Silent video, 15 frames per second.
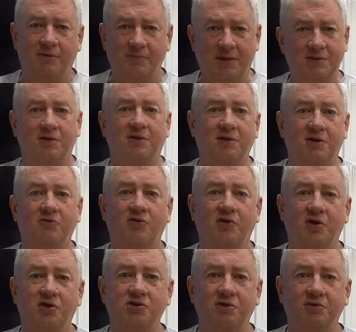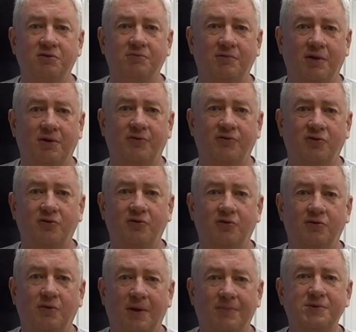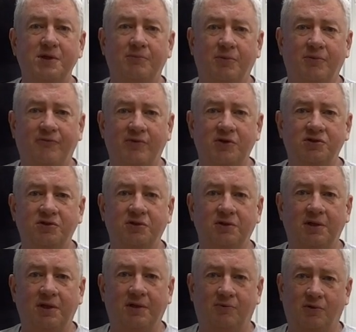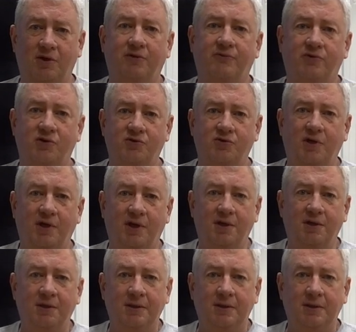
basically the introduction to upset prevention and recovery training.